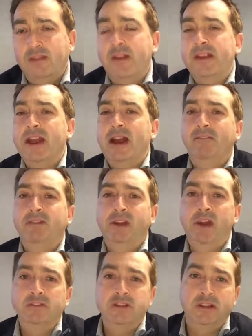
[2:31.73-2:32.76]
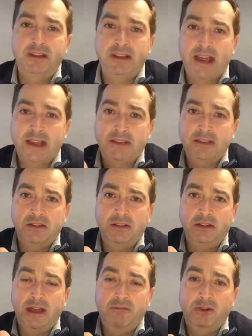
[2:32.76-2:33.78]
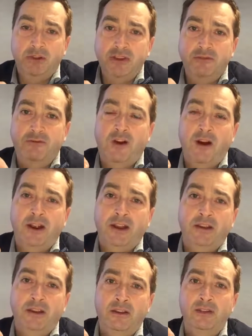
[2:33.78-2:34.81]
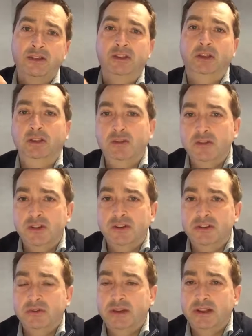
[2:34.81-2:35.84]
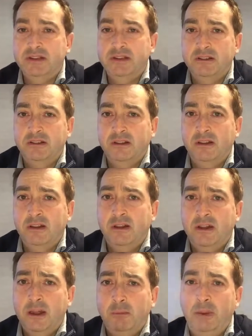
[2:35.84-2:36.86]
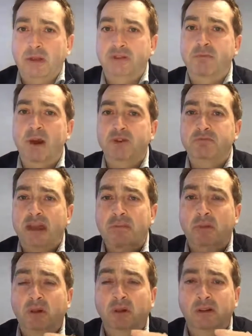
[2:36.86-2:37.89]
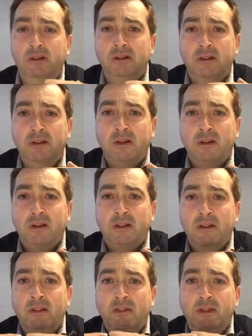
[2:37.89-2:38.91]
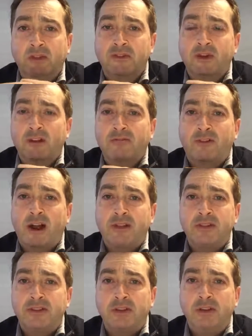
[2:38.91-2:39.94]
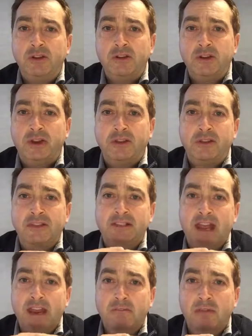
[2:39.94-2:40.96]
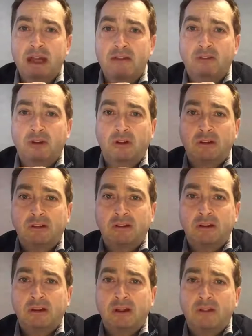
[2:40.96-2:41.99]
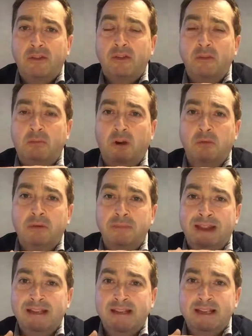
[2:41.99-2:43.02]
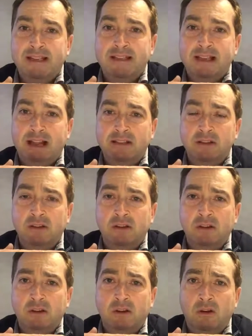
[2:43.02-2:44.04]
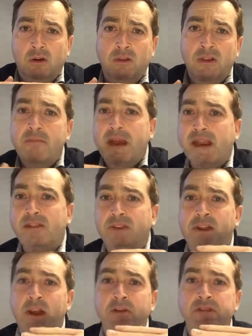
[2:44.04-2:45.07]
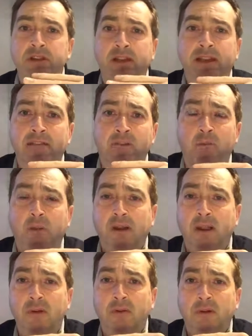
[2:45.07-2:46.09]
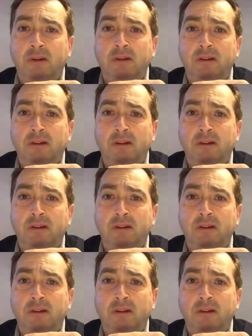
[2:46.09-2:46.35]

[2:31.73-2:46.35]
then you have to go to the next level to find the solution to it. Because most people, they'll try and find the solution at the same level that the problem exists at. Or they may even go to the level below,